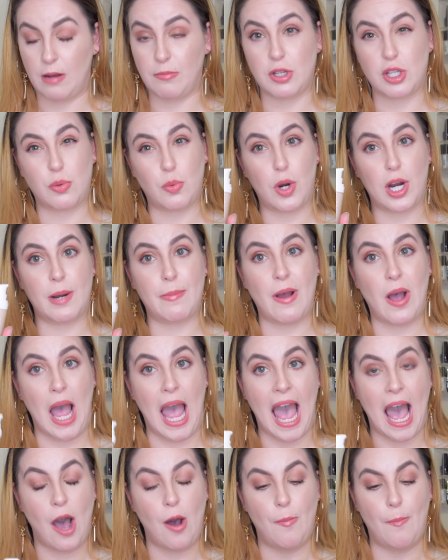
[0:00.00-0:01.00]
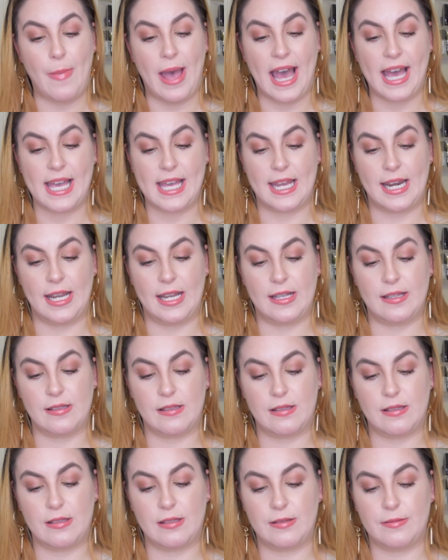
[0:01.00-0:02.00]
just worried about how matte it
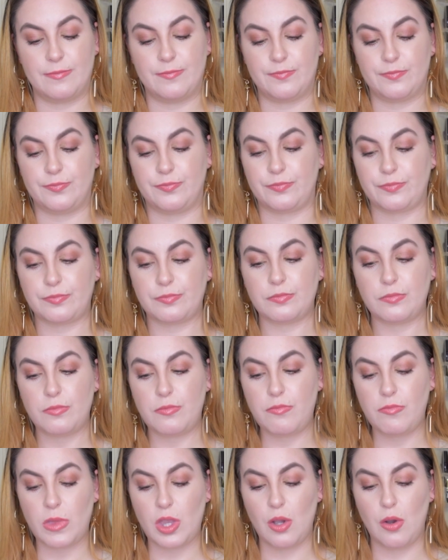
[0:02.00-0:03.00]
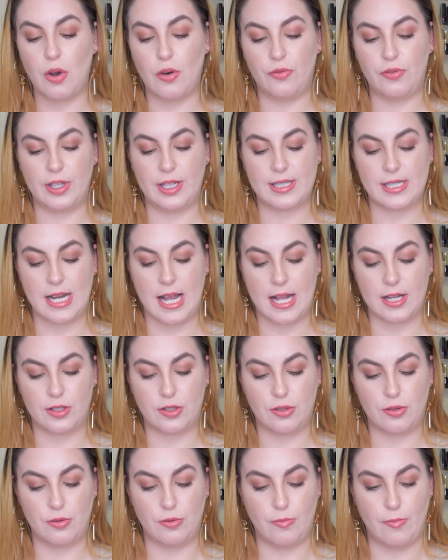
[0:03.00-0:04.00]
is. Hopefully it's not
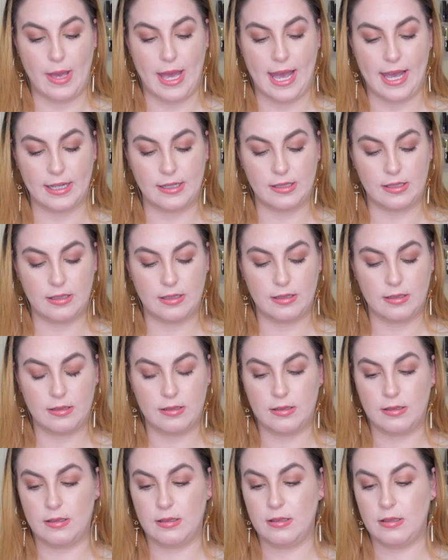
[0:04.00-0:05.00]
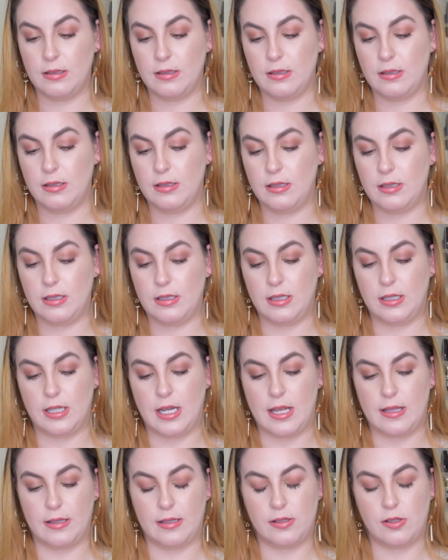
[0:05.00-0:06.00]
too matte.
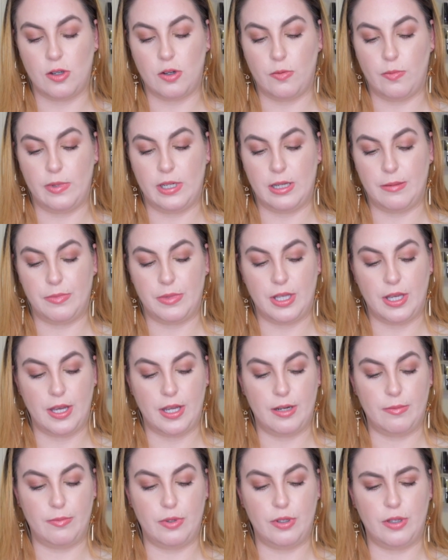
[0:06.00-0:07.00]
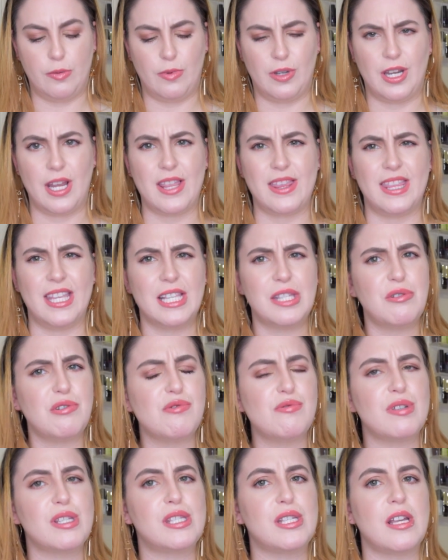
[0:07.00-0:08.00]
Now let's open up the Hudson Beauty one. This
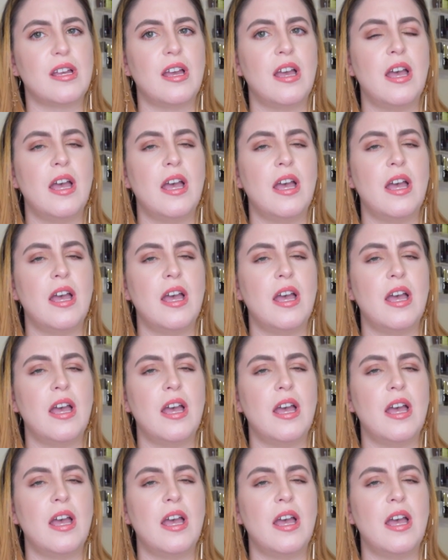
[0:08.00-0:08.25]
one was,